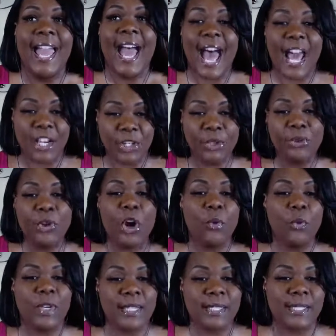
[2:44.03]
How do you know
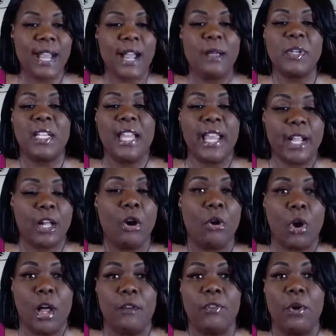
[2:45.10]
when it's time to let
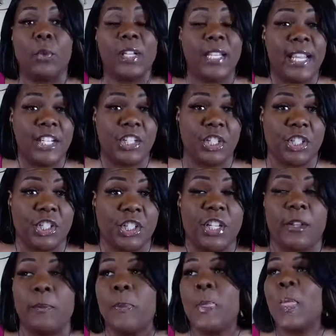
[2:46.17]
go of a
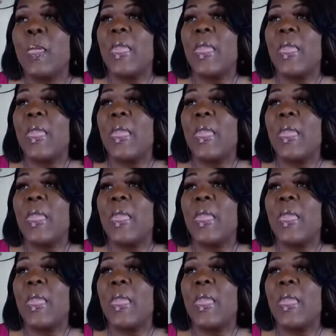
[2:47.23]
relationship?